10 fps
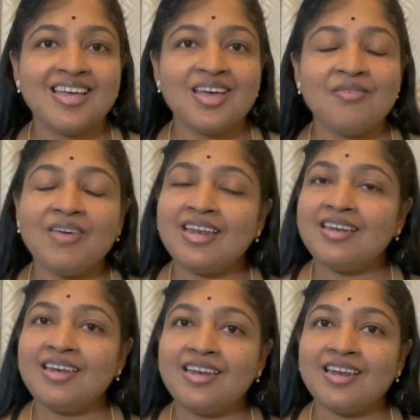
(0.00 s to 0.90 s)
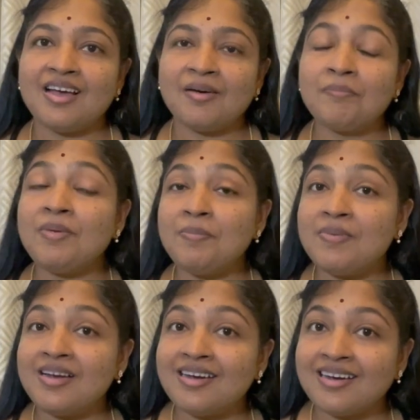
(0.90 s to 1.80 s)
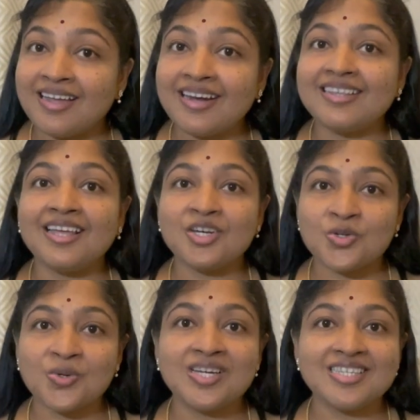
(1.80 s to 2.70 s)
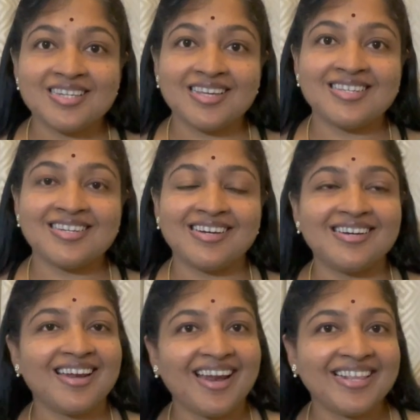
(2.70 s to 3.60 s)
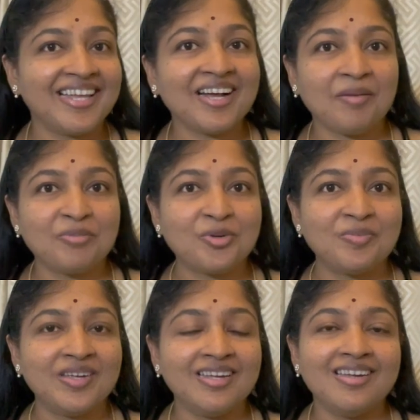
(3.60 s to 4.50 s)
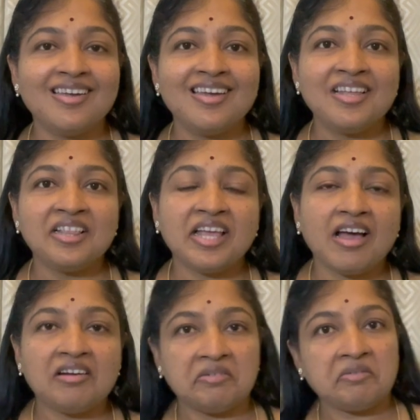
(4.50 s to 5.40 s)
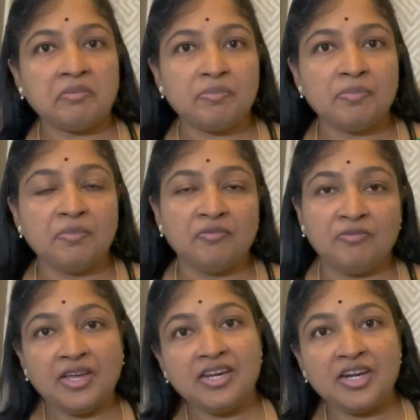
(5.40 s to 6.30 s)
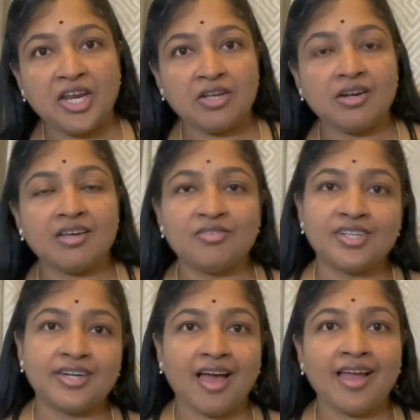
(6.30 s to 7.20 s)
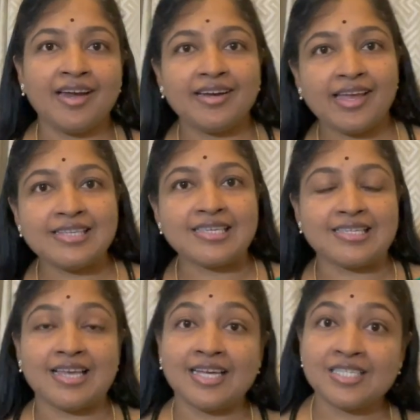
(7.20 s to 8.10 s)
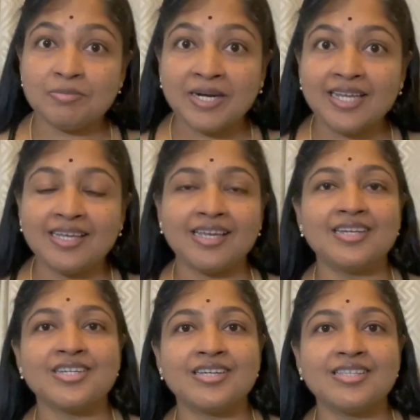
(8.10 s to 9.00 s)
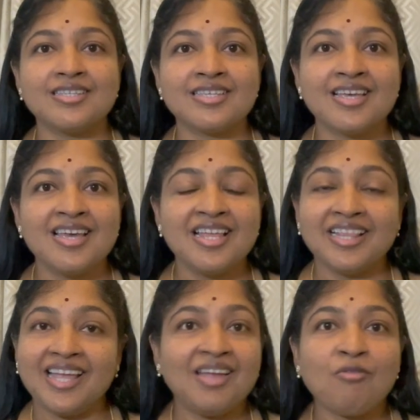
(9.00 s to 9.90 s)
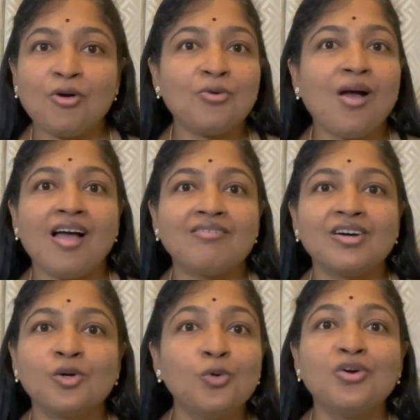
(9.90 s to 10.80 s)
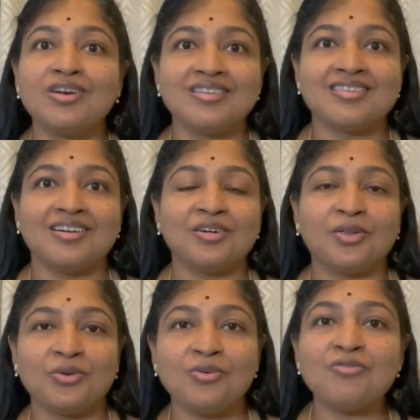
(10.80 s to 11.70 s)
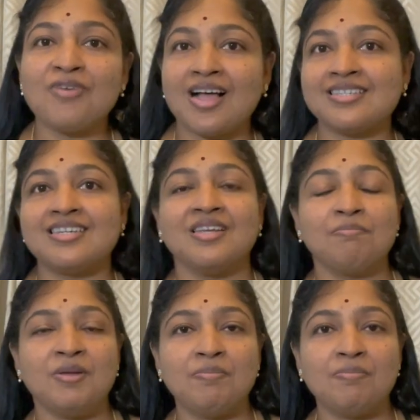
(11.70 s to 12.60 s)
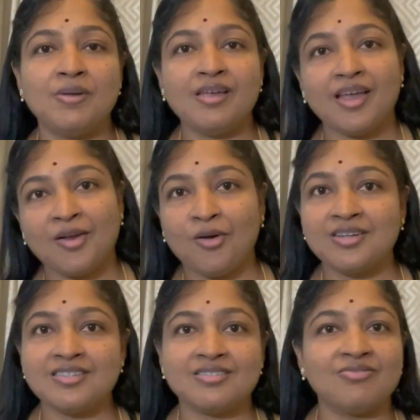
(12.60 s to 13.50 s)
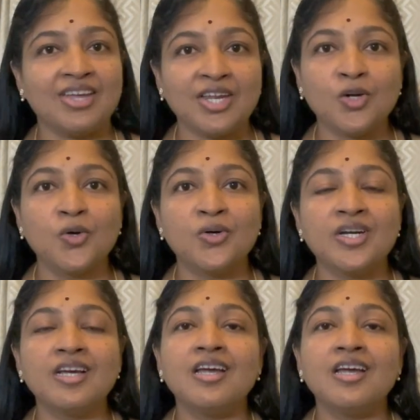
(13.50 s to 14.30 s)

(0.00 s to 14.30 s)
When people get their sugars tested and they come to me, they are very regular with diet, exercise, medications. They want to have a good result, you know, fasting PP and all is very good.